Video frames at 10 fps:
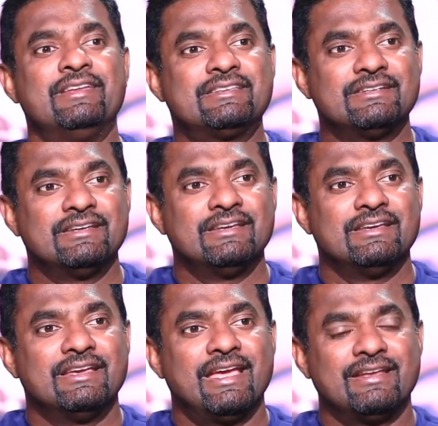it
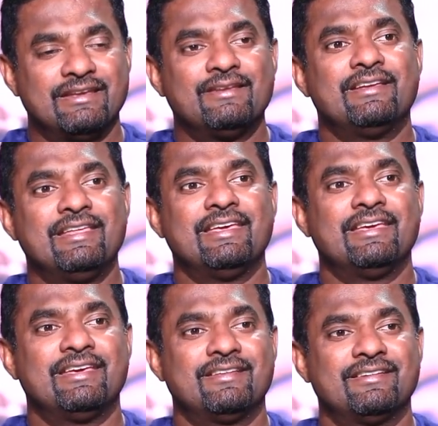and really
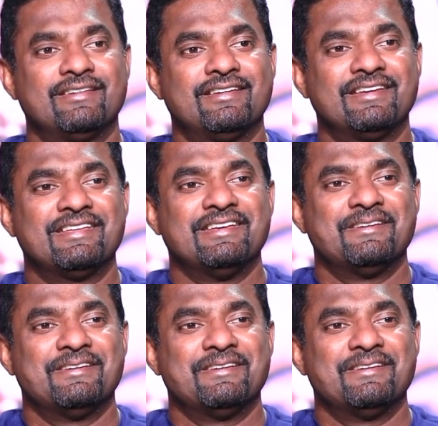enjoyed it,